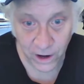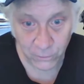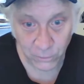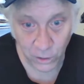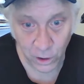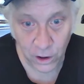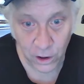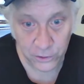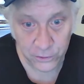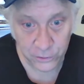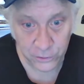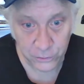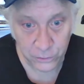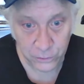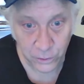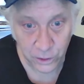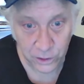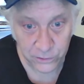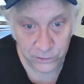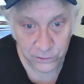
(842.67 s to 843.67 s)
Fred
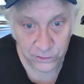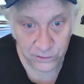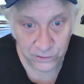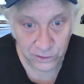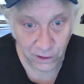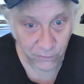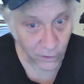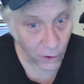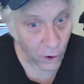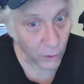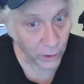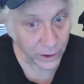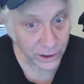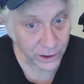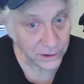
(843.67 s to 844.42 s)
Rogers was and stuff.